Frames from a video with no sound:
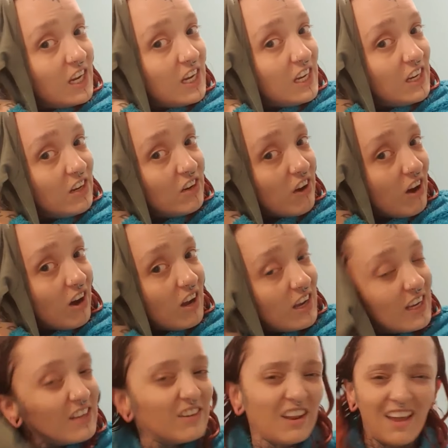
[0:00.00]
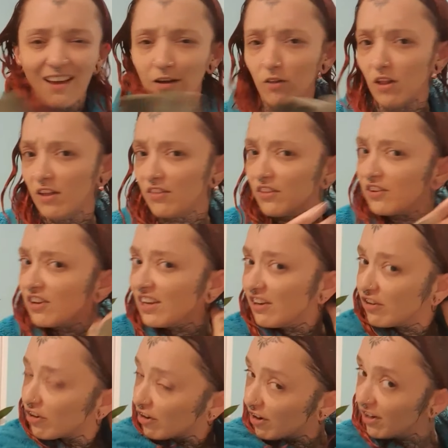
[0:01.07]
in the
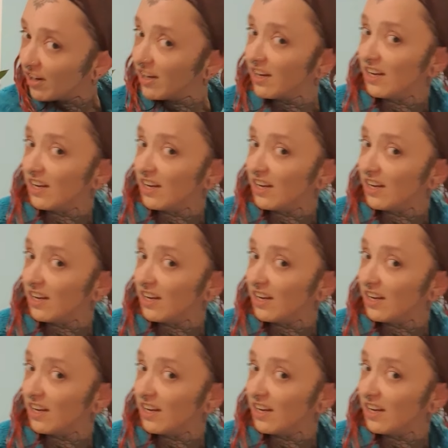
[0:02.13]
t-shirt,